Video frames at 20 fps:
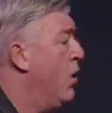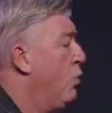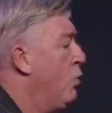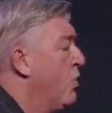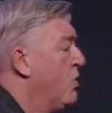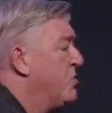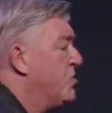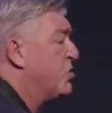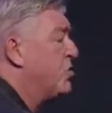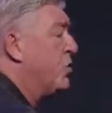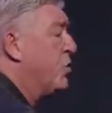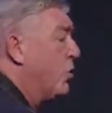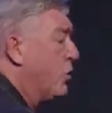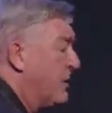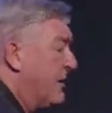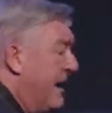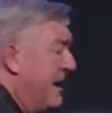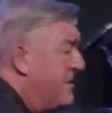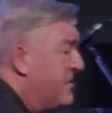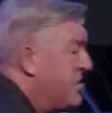was a
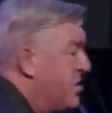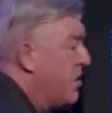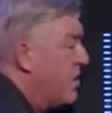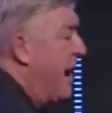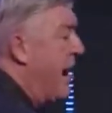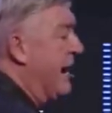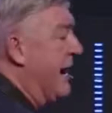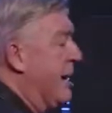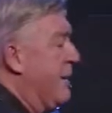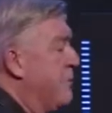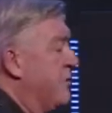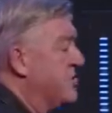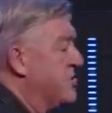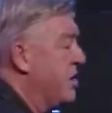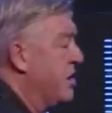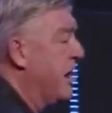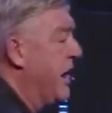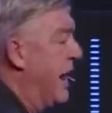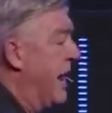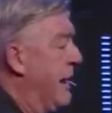school teacher, and he
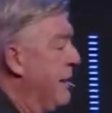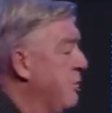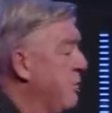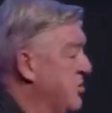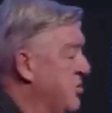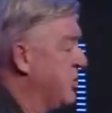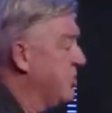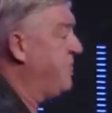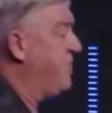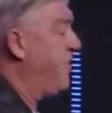was